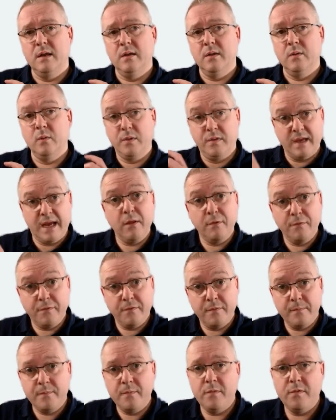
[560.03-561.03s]
with the elf,
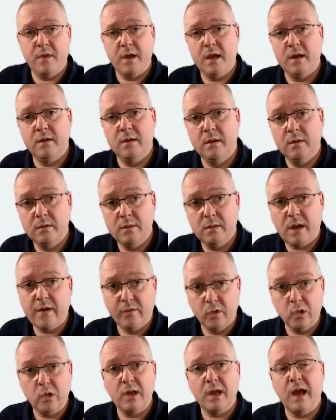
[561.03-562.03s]
then have a
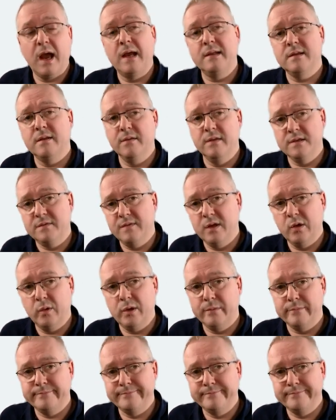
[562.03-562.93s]
look at this video here.